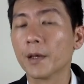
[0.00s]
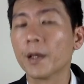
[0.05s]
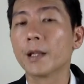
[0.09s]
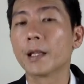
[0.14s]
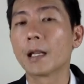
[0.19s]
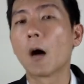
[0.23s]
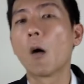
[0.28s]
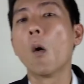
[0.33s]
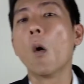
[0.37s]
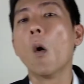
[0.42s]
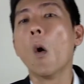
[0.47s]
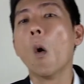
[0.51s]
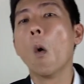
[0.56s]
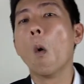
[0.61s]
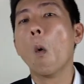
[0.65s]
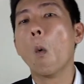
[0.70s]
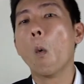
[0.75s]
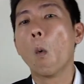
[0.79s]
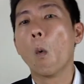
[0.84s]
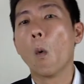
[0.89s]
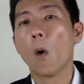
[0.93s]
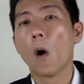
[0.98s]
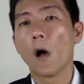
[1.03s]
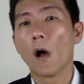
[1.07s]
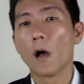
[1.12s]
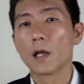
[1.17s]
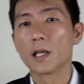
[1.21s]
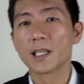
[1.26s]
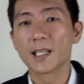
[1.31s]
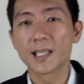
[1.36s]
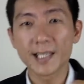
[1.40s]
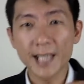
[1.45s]
Now,
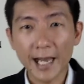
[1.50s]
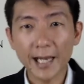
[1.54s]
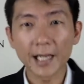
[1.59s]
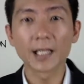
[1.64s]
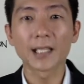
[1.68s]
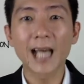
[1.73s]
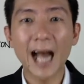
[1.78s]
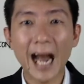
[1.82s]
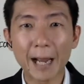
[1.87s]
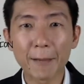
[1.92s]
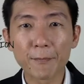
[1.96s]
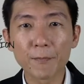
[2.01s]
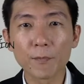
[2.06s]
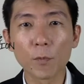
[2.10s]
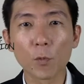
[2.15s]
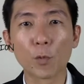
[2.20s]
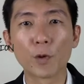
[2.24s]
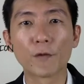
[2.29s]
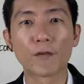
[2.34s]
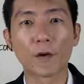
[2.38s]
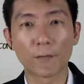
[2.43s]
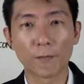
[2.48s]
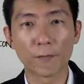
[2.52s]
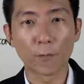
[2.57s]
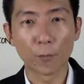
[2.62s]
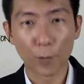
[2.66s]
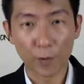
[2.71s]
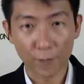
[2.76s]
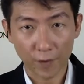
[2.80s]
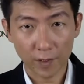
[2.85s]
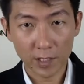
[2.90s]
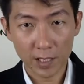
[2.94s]
set the time with
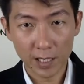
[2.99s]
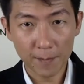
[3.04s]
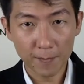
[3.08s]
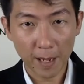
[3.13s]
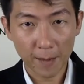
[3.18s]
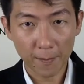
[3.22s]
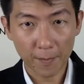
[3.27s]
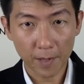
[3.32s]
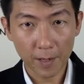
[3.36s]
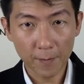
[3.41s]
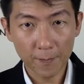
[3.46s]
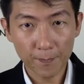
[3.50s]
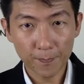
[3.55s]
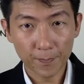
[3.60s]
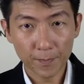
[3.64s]
your team member,